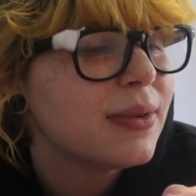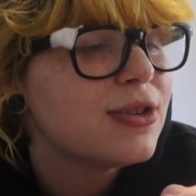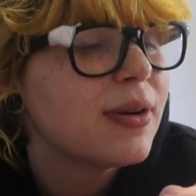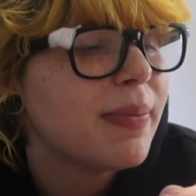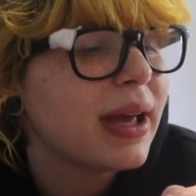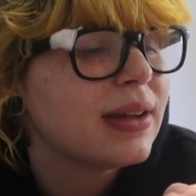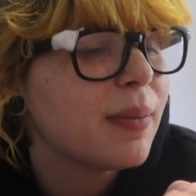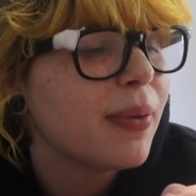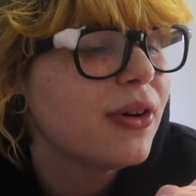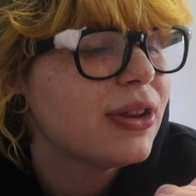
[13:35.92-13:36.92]
Dream big to
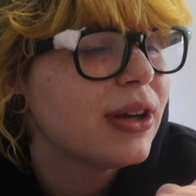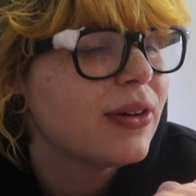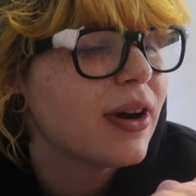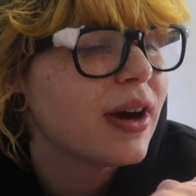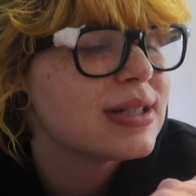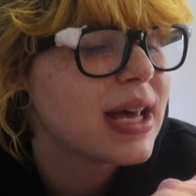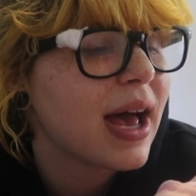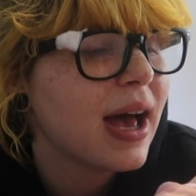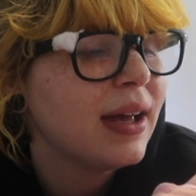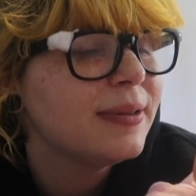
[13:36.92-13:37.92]
both of you girls,
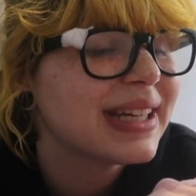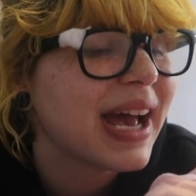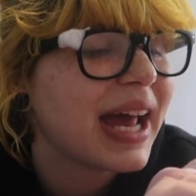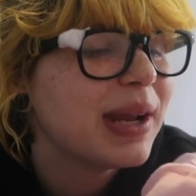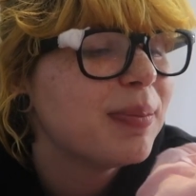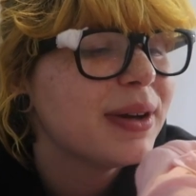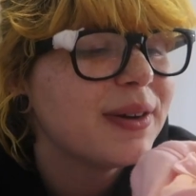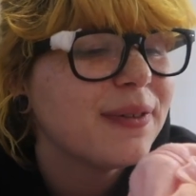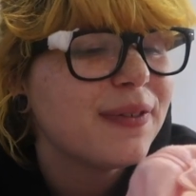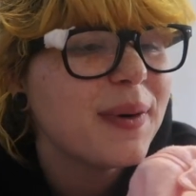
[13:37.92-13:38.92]
huh? It's a kind and
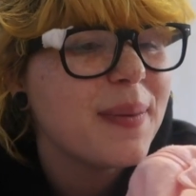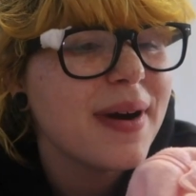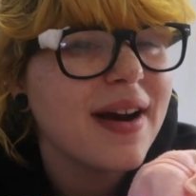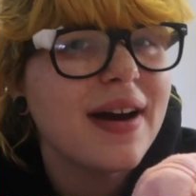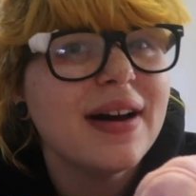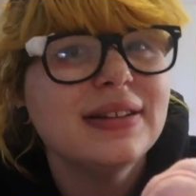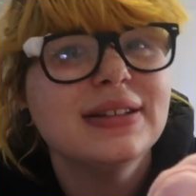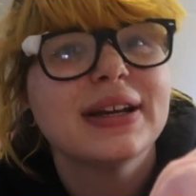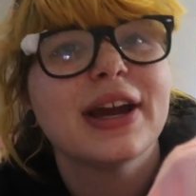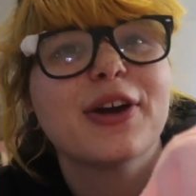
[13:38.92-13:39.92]
beautiful world.
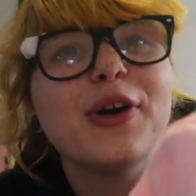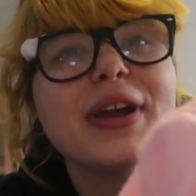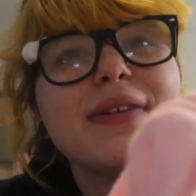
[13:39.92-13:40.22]
Here, go